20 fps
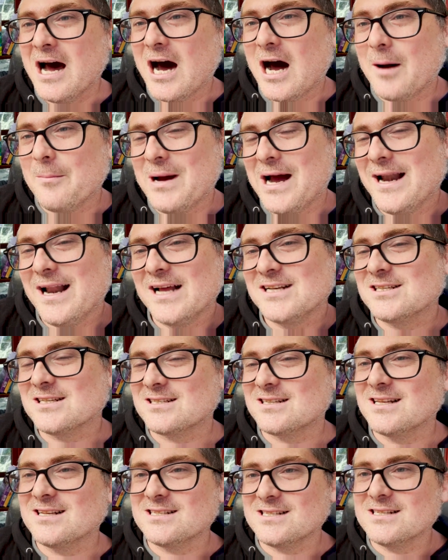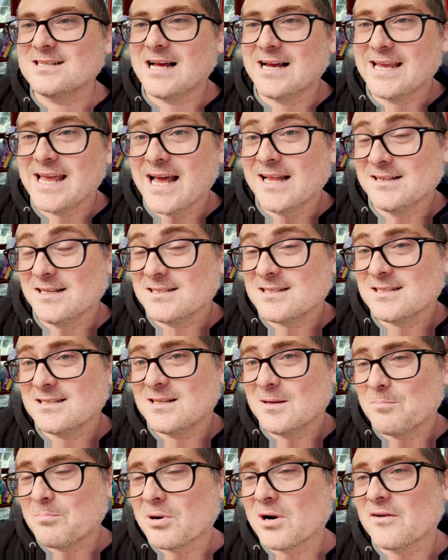And this is
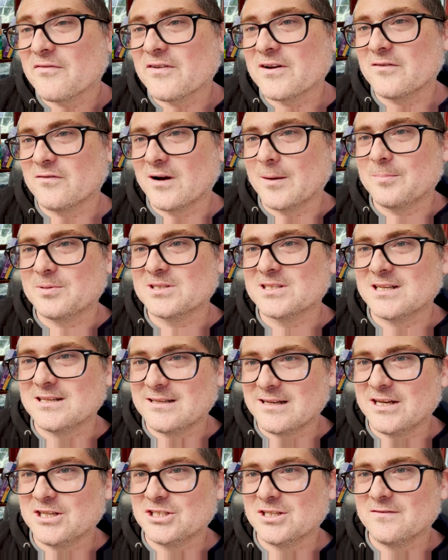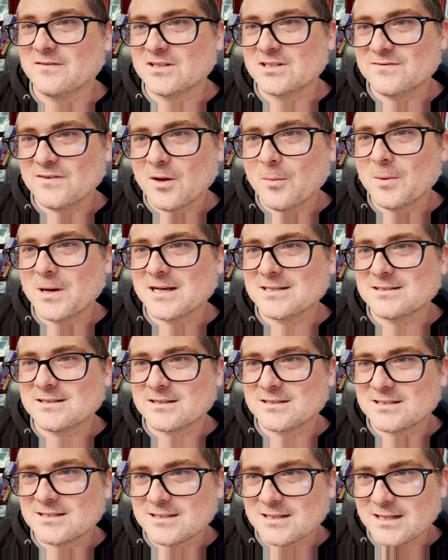the perfect representation of this film, because
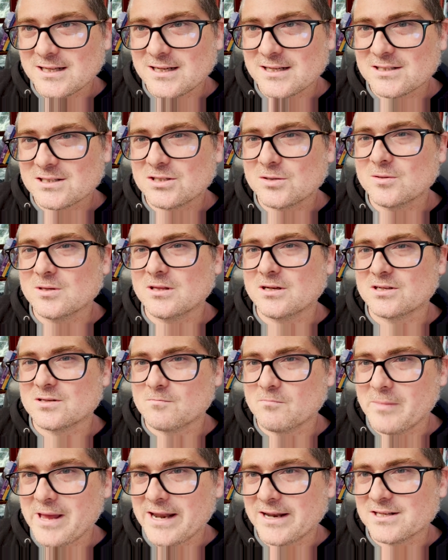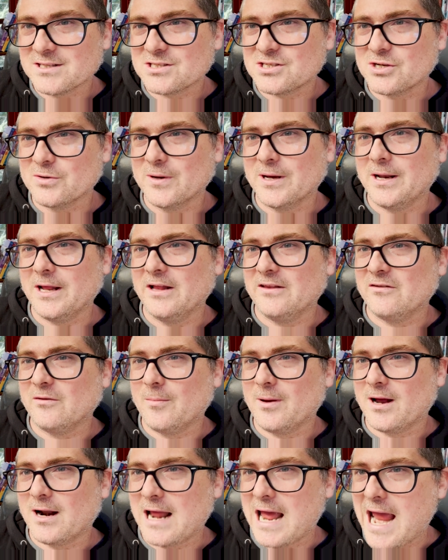there's silliness to it, there's menace to it, it's
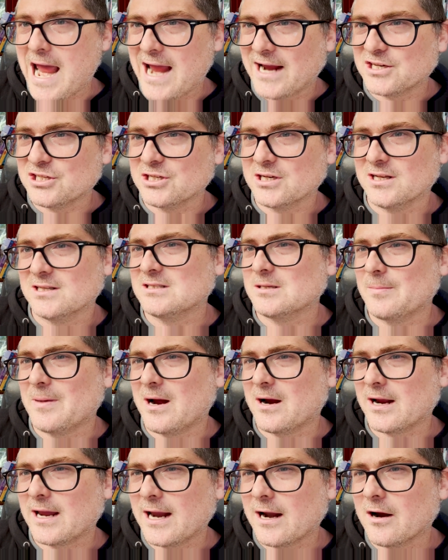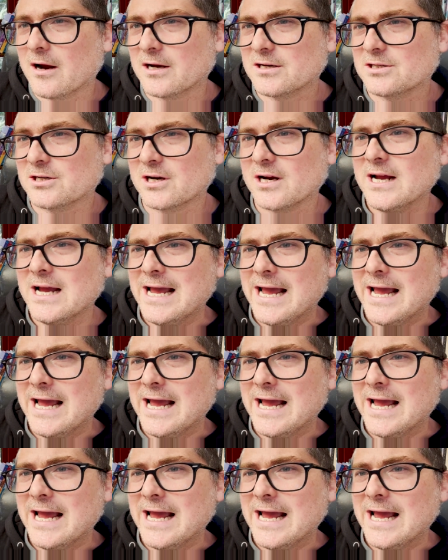about action, it's about character,